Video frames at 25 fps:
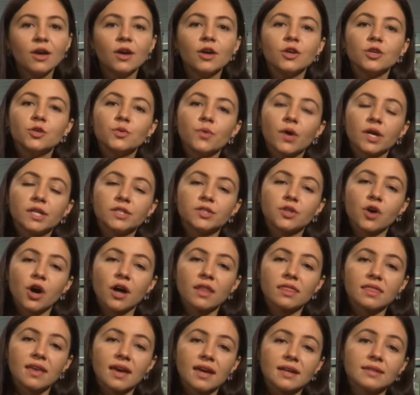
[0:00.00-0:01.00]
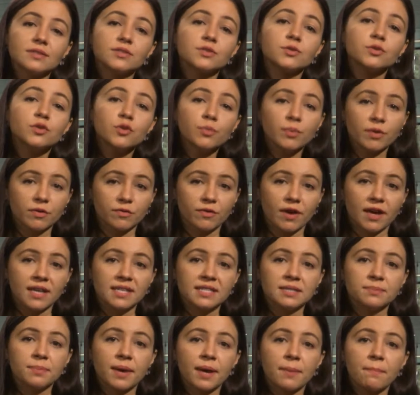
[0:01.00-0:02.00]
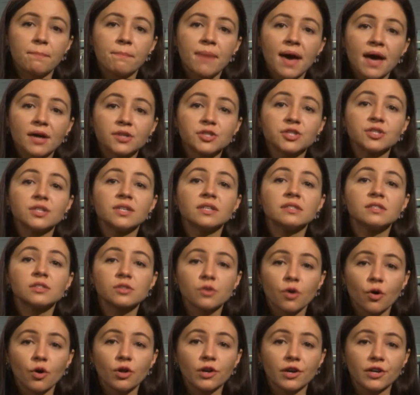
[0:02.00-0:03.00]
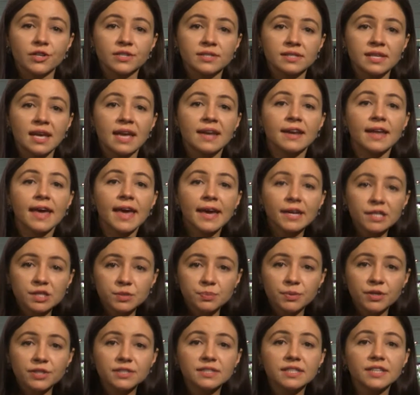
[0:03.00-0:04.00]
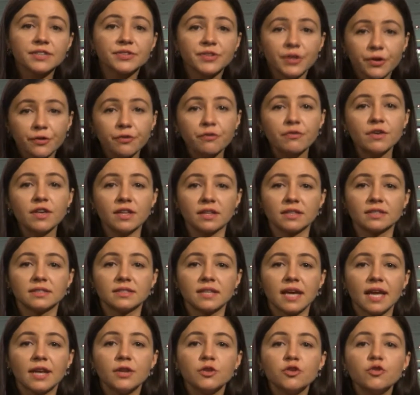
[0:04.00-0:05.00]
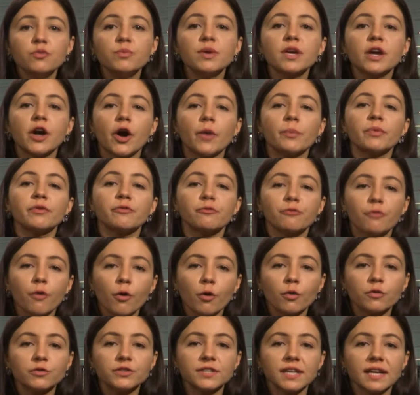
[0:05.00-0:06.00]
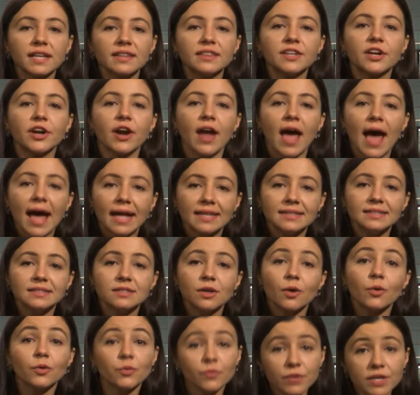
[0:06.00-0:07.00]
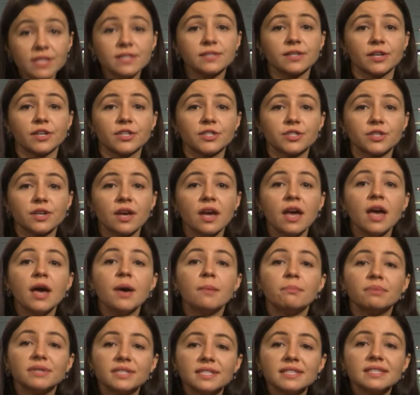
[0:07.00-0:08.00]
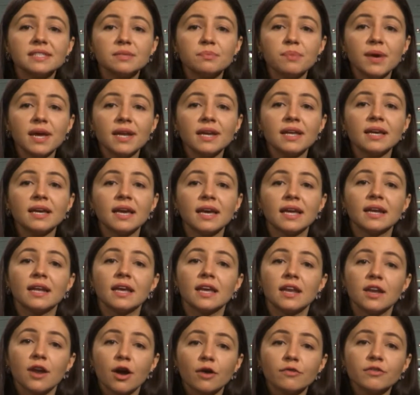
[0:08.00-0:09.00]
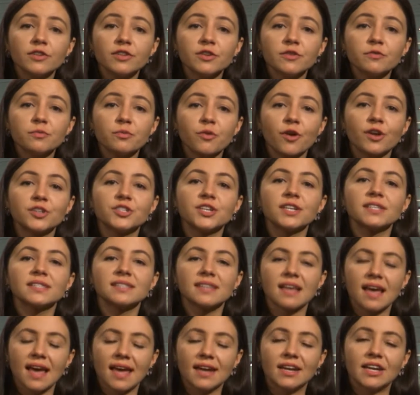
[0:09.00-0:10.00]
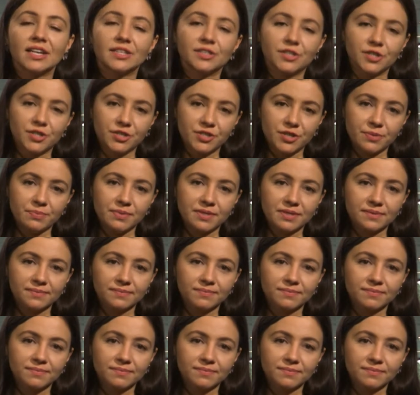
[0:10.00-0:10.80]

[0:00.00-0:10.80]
You are taught and supervised by passionate scholars and experts in their field, and you become involved in their hands-on research, participating in innovative projects and internships.